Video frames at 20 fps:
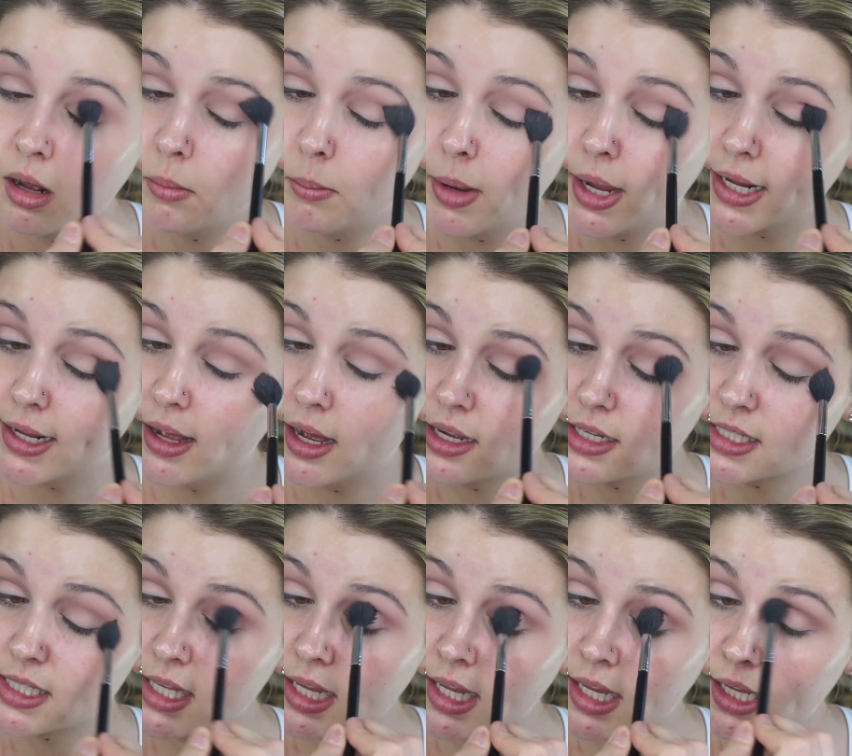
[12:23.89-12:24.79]
my
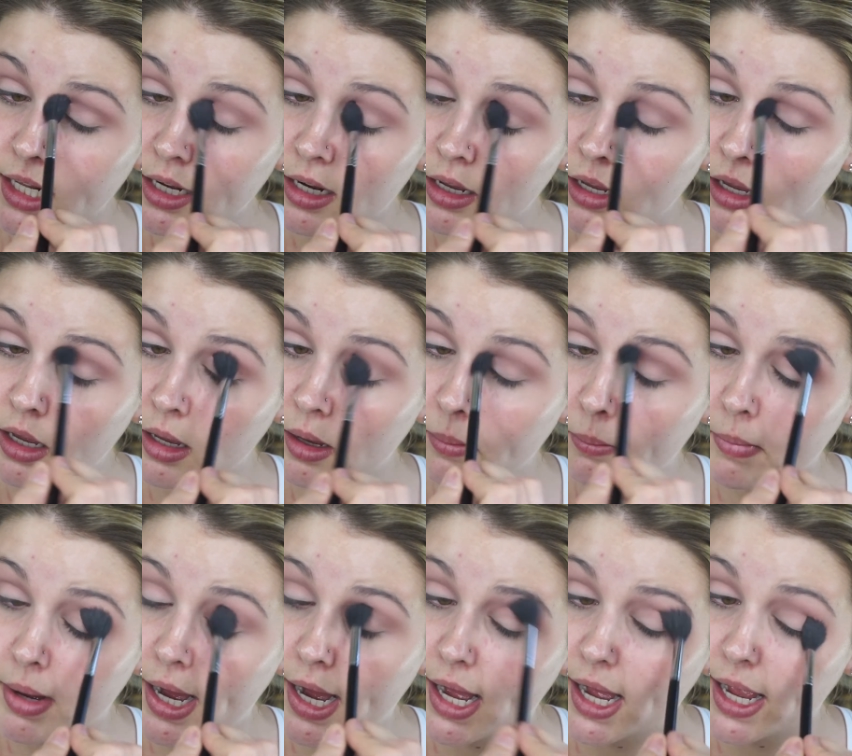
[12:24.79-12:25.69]
cousin,
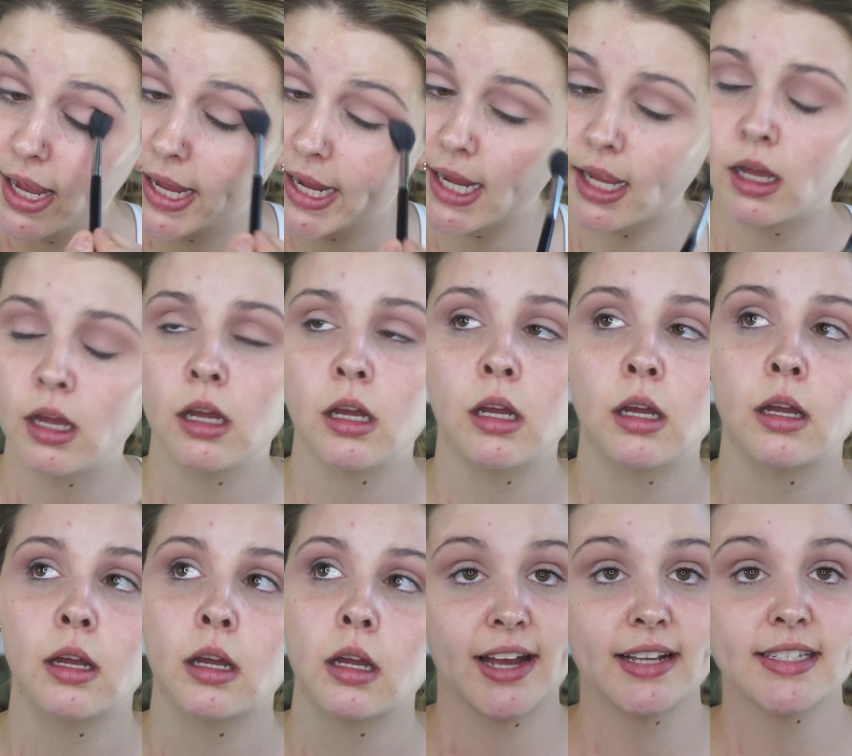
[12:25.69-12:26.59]
my
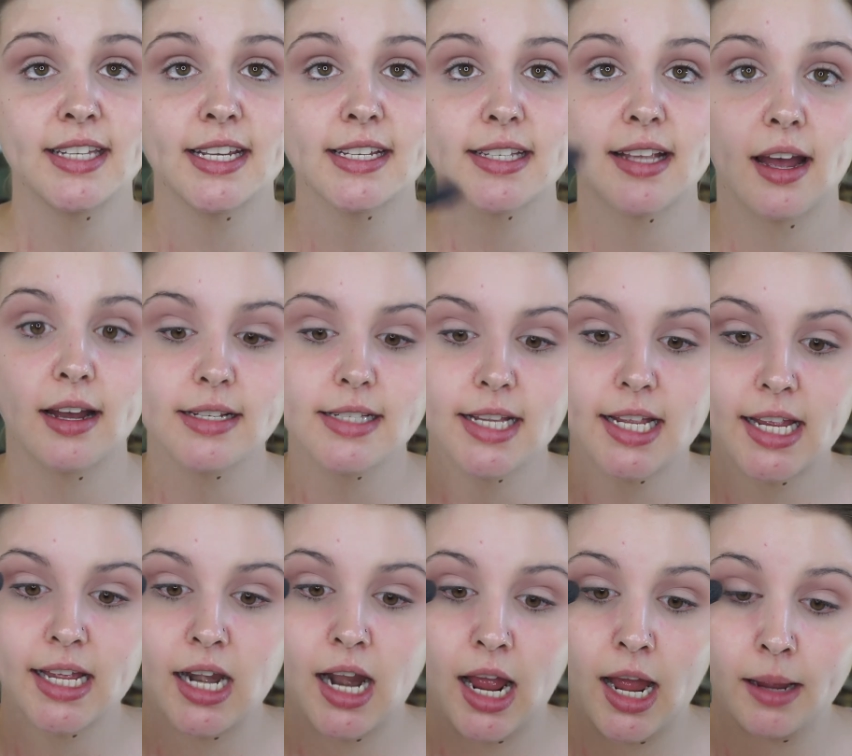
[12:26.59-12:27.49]
fiance's cousin.